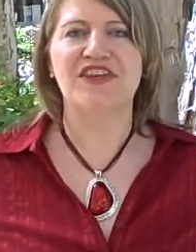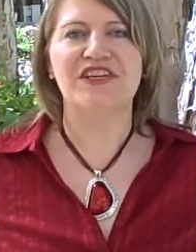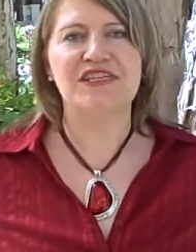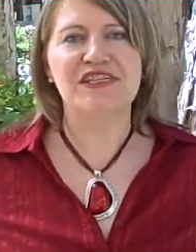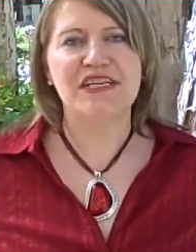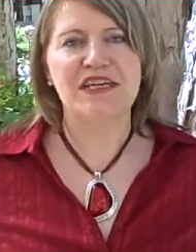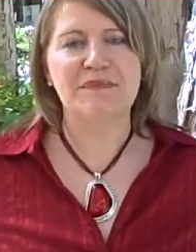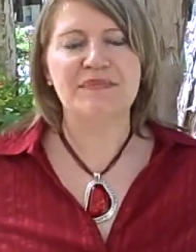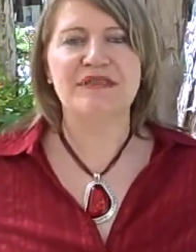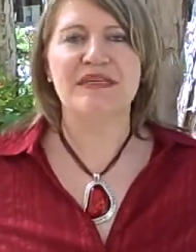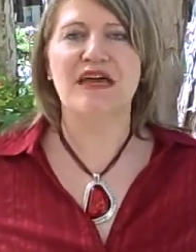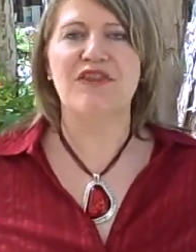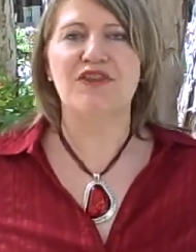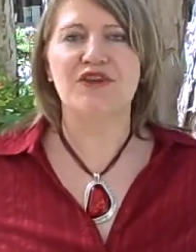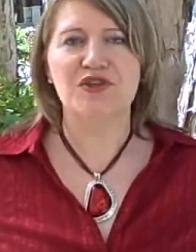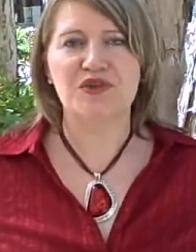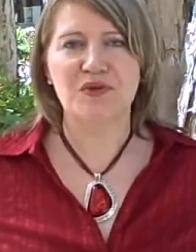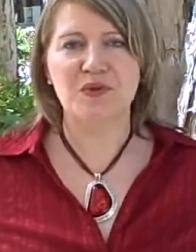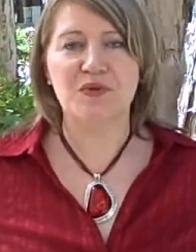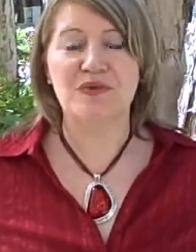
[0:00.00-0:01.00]
the tips and
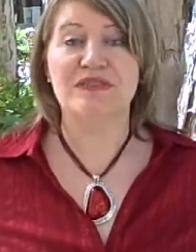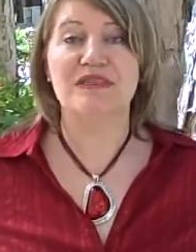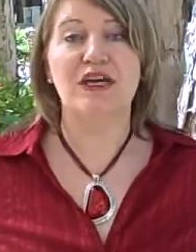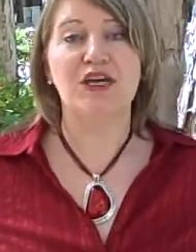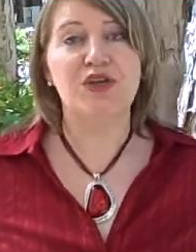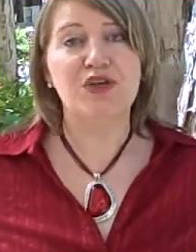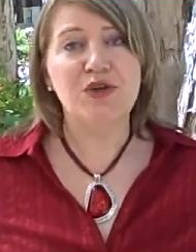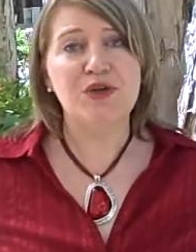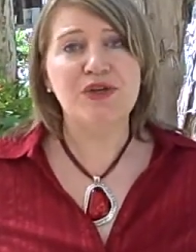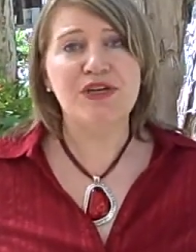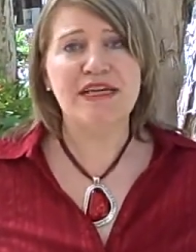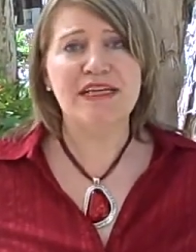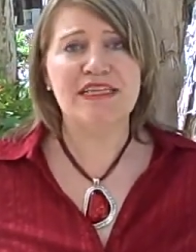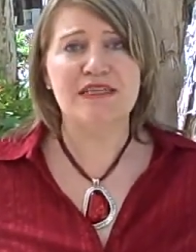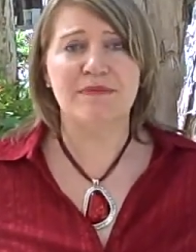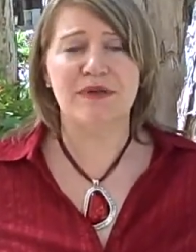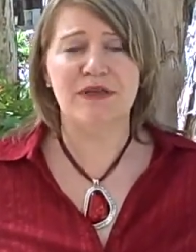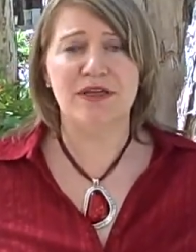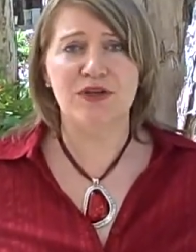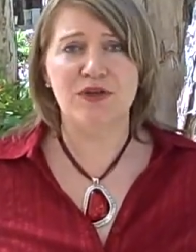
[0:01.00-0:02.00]
the tools that you need
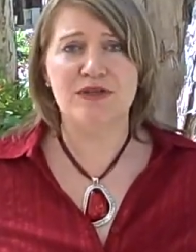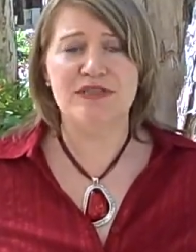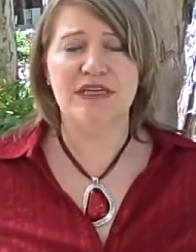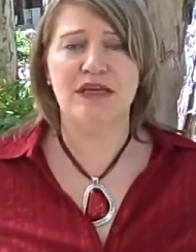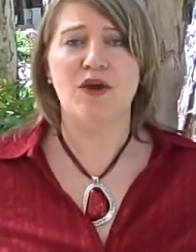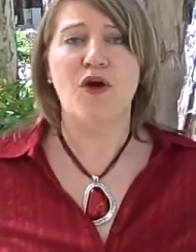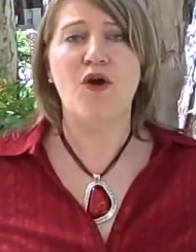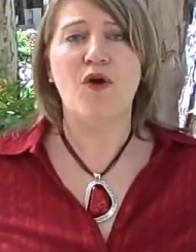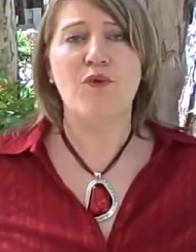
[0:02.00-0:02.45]
to be using